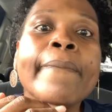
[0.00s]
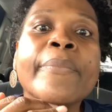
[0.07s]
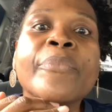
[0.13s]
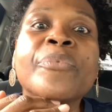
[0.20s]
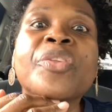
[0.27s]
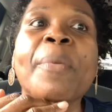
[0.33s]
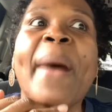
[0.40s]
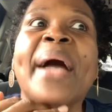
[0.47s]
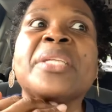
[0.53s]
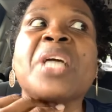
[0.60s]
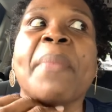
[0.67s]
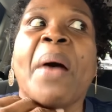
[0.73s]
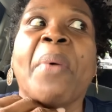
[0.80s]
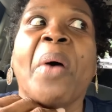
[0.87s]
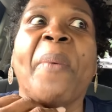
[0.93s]
Somebody
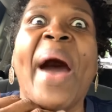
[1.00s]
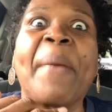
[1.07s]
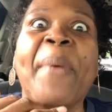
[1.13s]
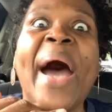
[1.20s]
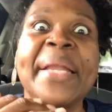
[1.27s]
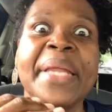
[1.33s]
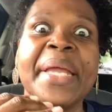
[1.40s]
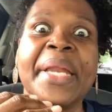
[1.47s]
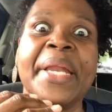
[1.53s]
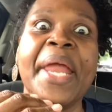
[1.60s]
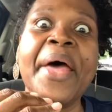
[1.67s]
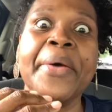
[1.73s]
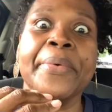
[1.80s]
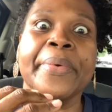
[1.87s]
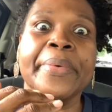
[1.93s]
talking about, well, what did he
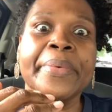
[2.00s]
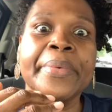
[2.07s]
do?